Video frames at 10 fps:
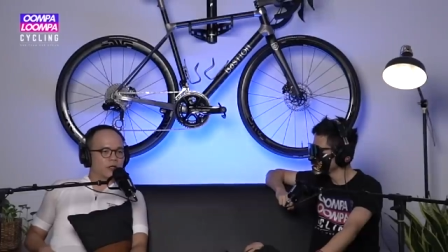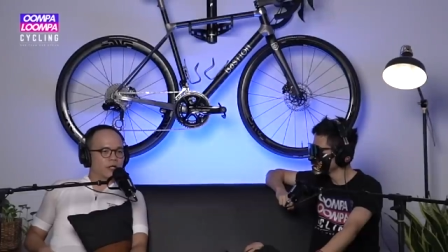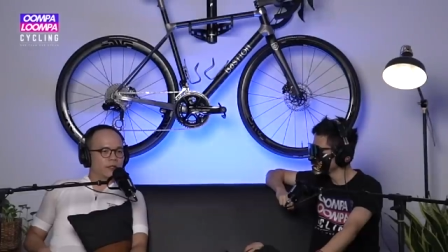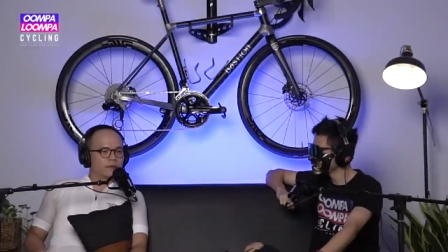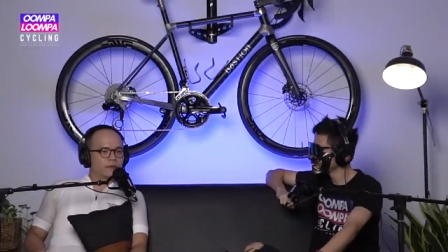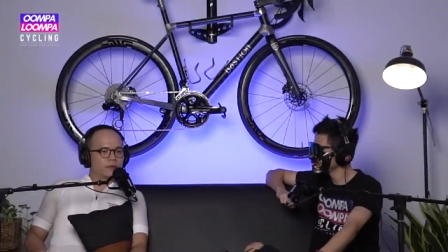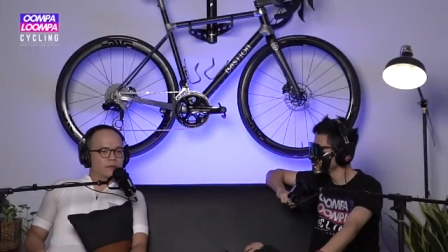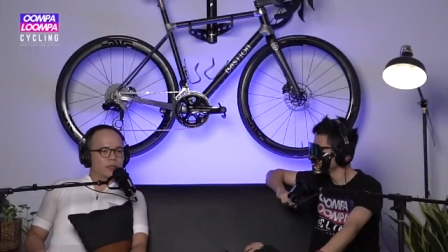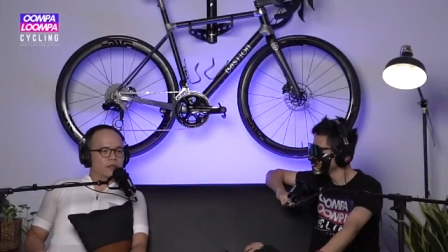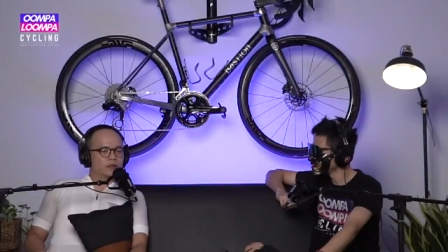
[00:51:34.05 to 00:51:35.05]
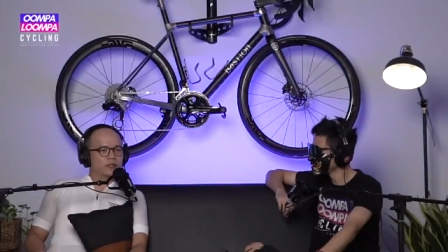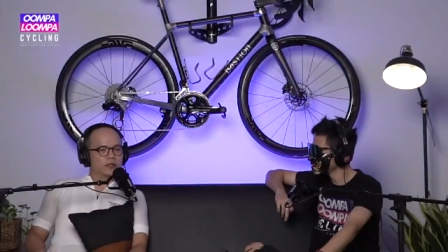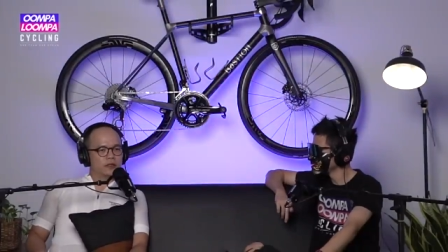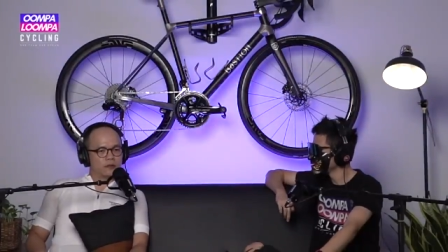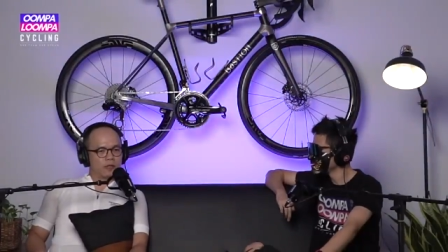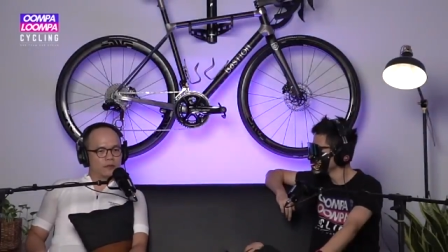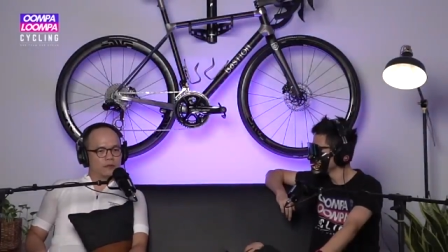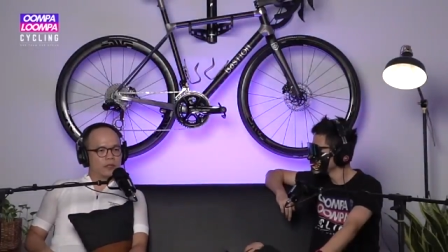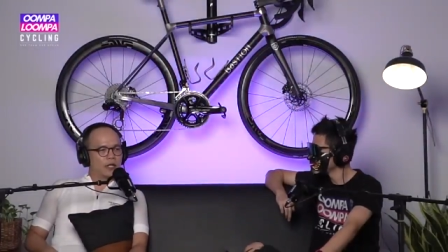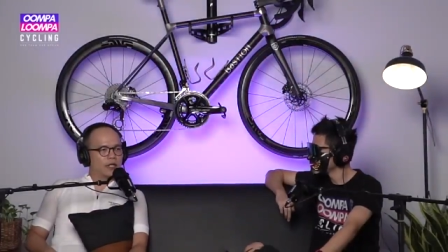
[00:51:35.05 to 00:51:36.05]
right? Because this is what
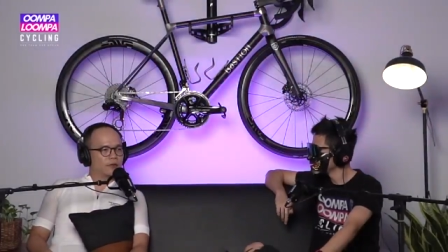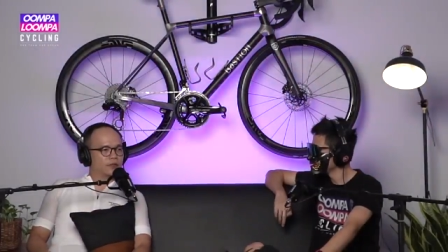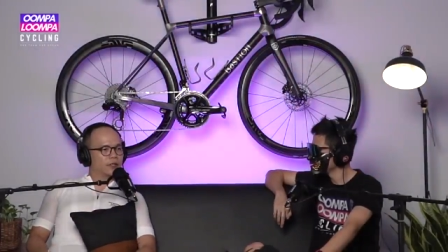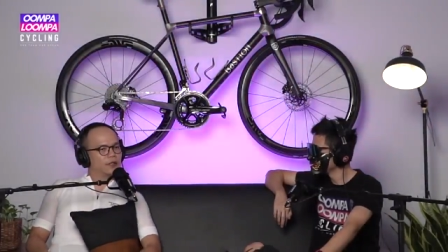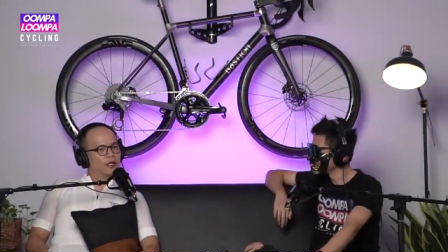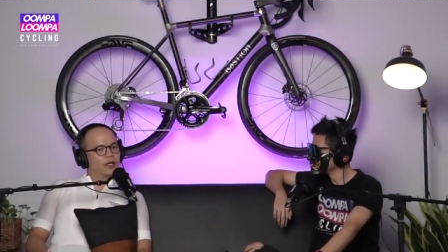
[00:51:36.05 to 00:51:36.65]
we are, right?